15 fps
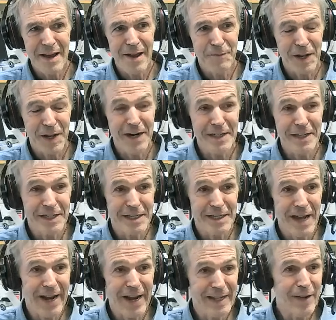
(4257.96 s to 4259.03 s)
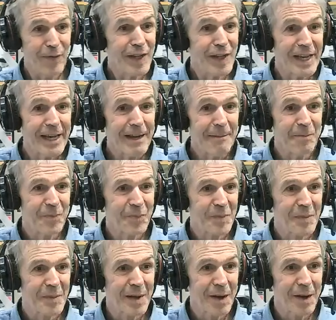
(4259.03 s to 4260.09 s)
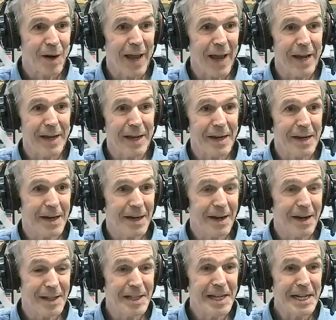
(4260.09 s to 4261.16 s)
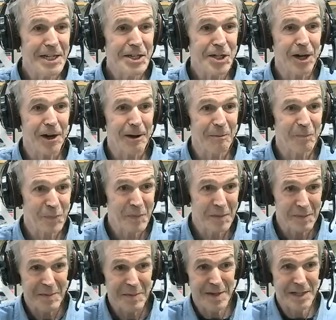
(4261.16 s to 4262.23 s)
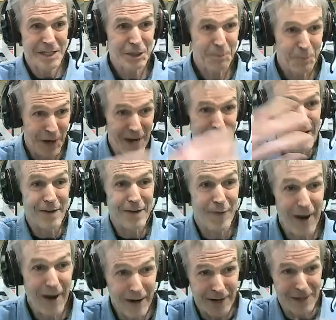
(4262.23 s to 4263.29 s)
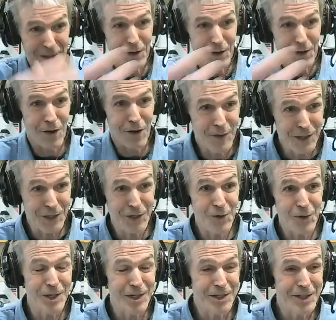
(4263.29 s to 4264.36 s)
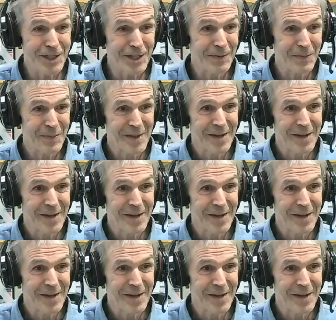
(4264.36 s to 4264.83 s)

if there is activity like a teacher spraying virus all over the students,